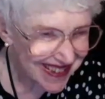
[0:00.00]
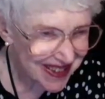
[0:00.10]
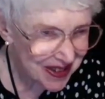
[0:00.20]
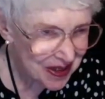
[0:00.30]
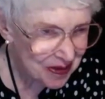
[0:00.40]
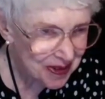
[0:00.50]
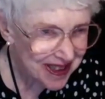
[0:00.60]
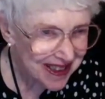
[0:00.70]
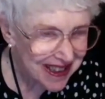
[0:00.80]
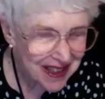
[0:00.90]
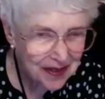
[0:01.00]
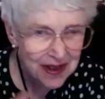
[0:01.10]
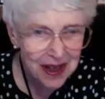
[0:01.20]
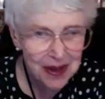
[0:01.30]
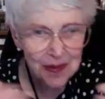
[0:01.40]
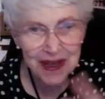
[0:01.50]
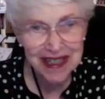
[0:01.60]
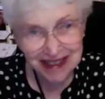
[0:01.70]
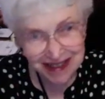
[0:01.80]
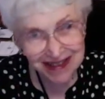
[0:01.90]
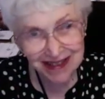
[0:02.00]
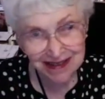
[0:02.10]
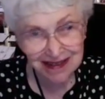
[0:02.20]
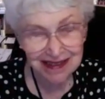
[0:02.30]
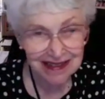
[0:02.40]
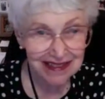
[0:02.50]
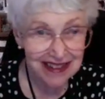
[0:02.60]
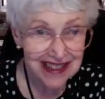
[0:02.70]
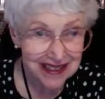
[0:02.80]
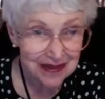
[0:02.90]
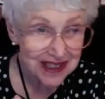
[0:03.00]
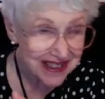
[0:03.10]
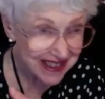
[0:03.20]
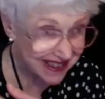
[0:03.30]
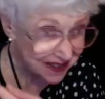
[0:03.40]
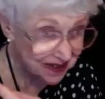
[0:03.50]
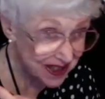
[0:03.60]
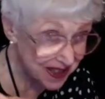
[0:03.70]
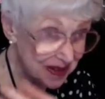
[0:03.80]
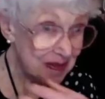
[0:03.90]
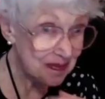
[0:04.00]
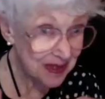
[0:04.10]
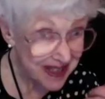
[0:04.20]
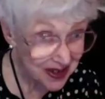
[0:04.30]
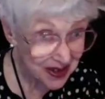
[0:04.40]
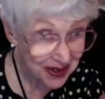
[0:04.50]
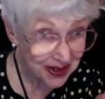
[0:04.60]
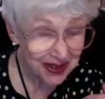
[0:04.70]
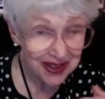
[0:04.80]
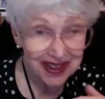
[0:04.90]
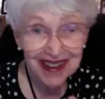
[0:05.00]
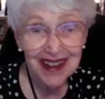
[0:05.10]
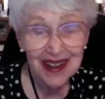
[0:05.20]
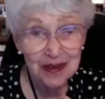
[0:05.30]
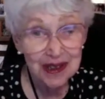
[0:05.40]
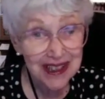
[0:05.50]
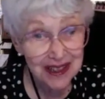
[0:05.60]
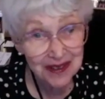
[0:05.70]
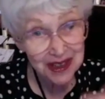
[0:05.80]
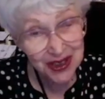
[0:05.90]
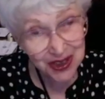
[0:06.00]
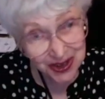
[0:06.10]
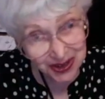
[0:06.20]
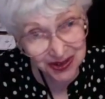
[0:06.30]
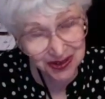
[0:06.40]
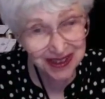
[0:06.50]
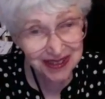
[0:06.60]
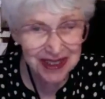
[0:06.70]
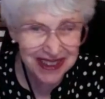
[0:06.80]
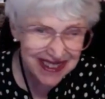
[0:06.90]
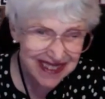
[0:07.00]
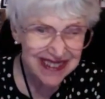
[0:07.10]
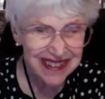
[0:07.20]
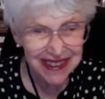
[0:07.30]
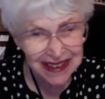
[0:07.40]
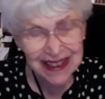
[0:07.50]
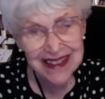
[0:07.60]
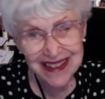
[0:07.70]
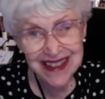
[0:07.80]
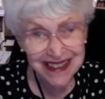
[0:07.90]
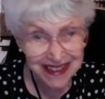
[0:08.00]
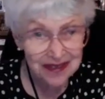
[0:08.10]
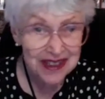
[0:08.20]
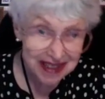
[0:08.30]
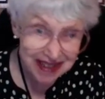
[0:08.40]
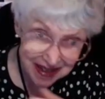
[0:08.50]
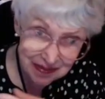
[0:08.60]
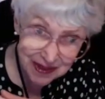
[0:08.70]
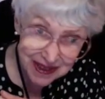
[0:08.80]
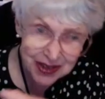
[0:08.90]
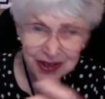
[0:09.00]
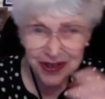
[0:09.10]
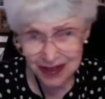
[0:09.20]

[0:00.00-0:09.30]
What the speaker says: We love our pets, right? Well, they give us pleasure. We love our children. Well, they give us some pleasure,